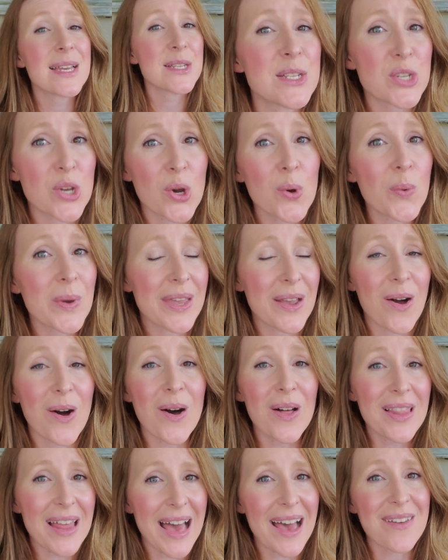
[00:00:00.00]
don't we
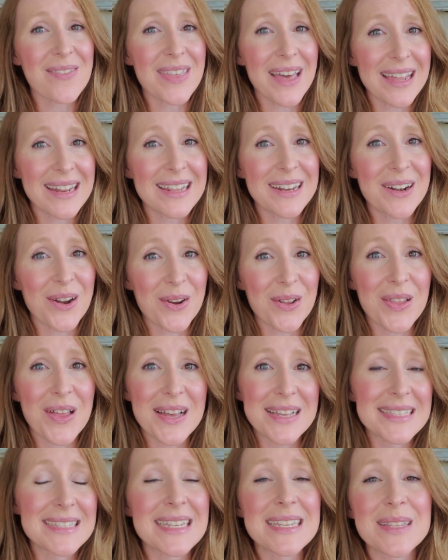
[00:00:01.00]
all have that in our
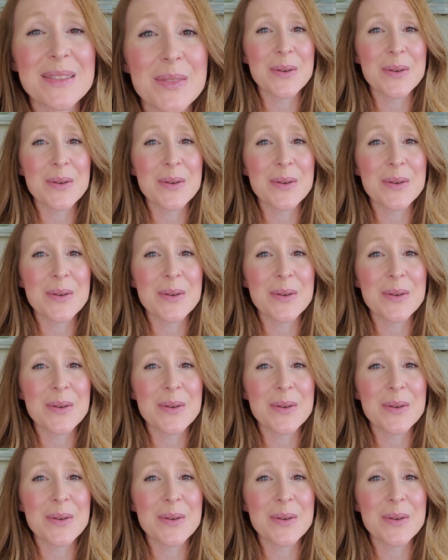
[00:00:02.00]
closet?